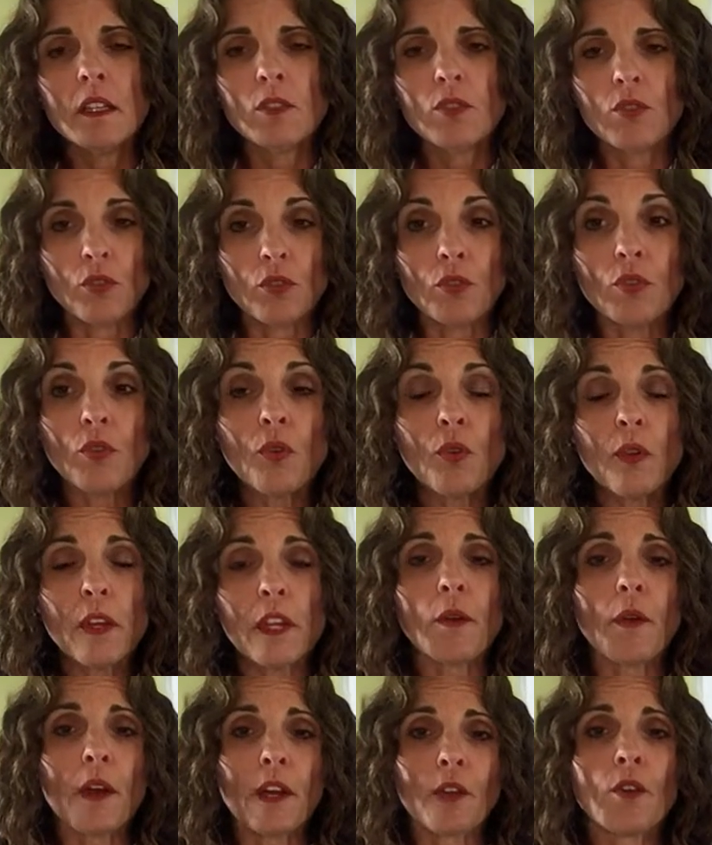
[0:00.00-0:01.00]
to do
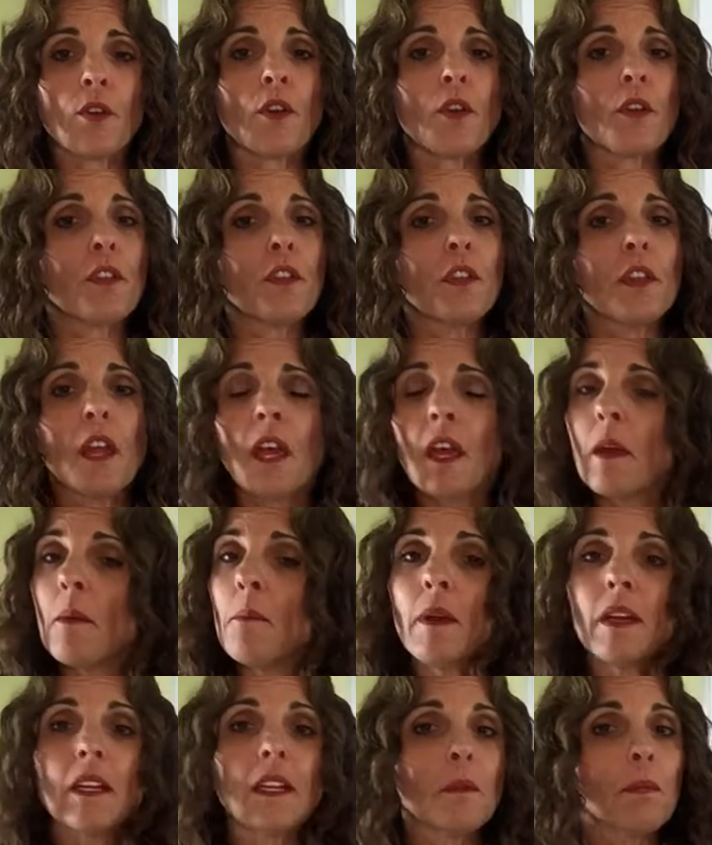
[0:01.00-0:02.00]
here on earth
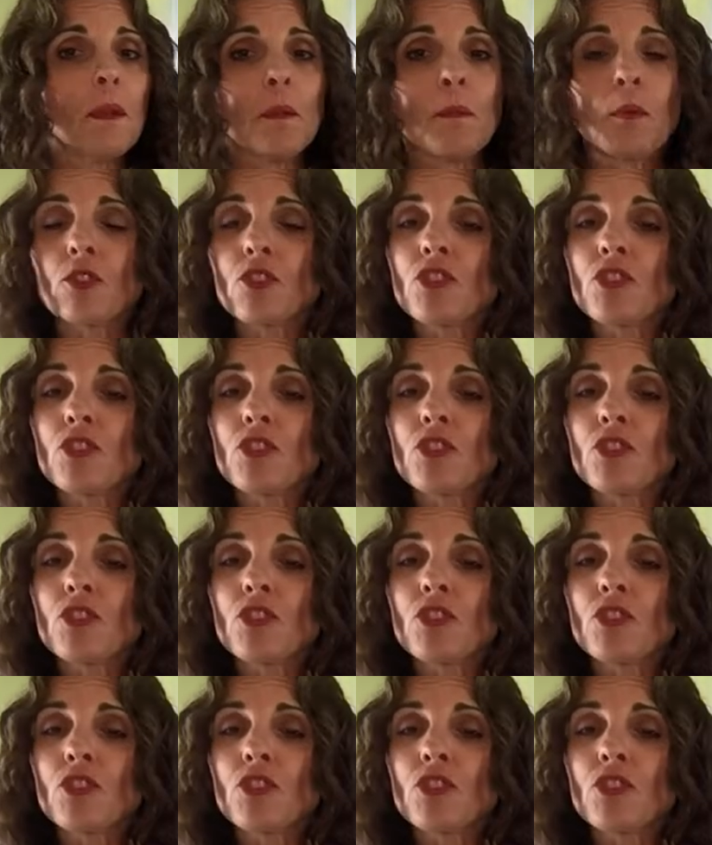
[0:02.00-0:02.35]
Many people